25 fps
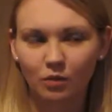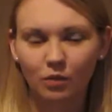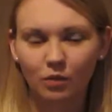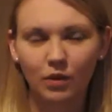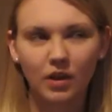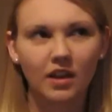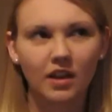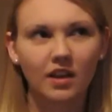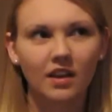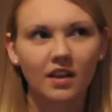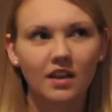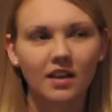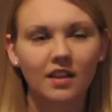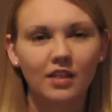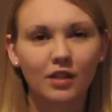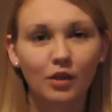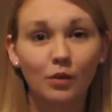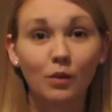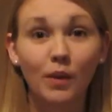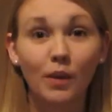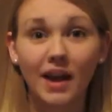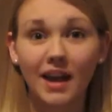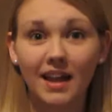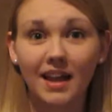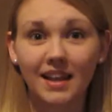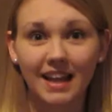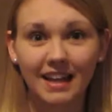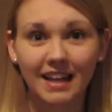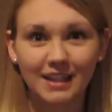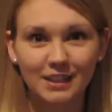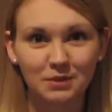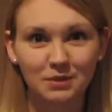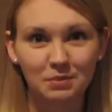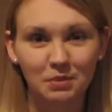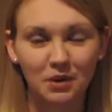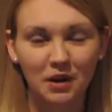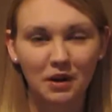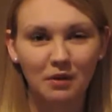We, the way I like
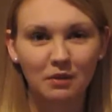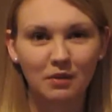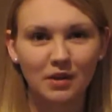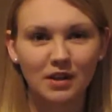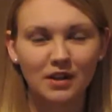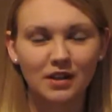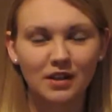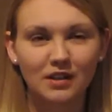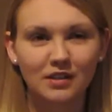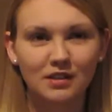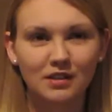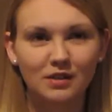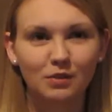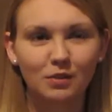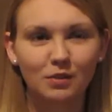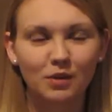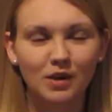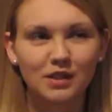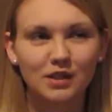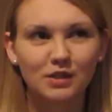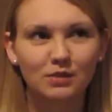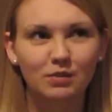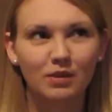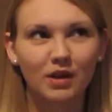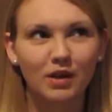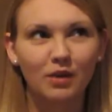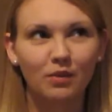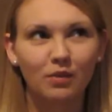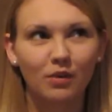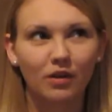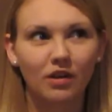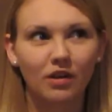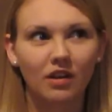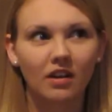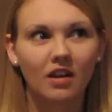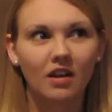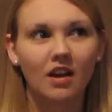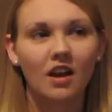to put it, we was we
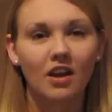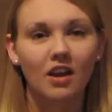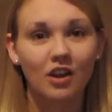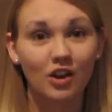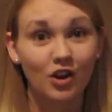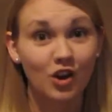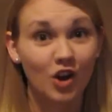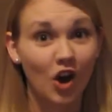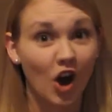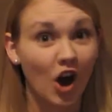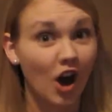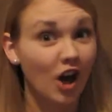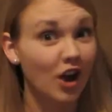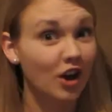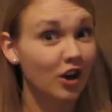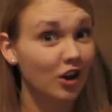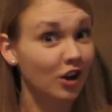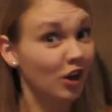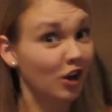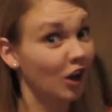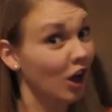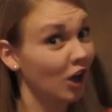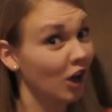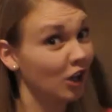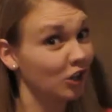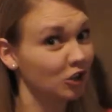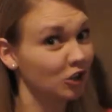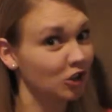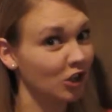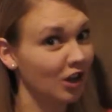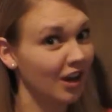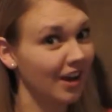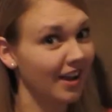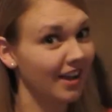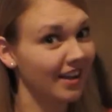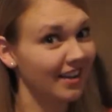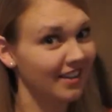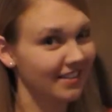were not not
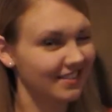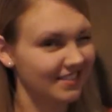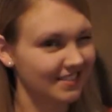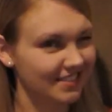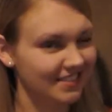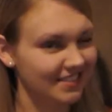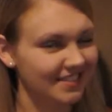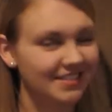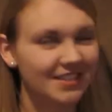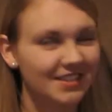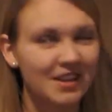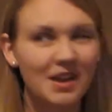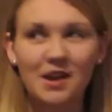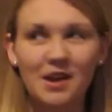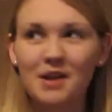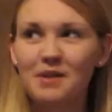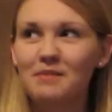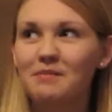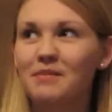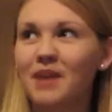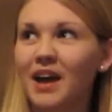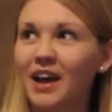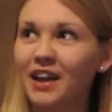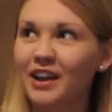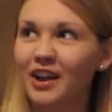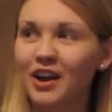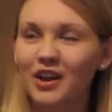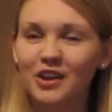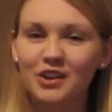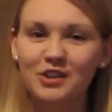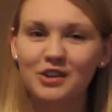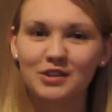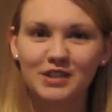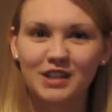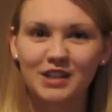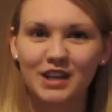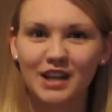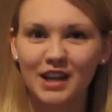trying by not
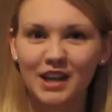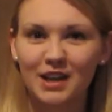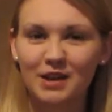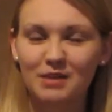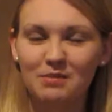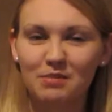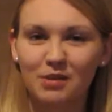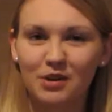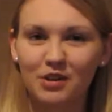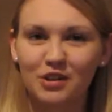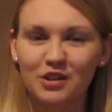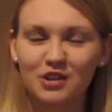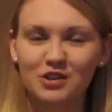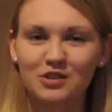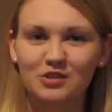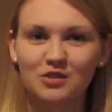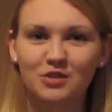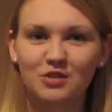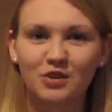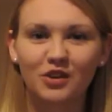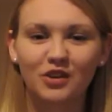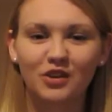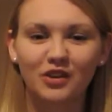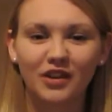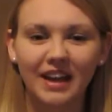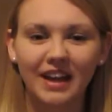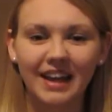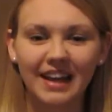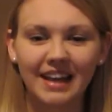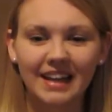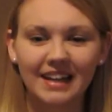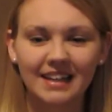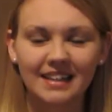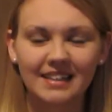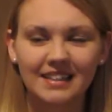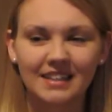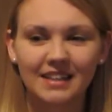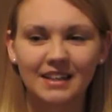using any birth control
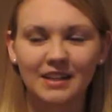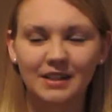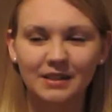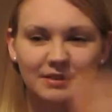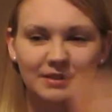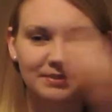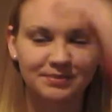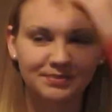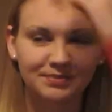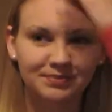and um,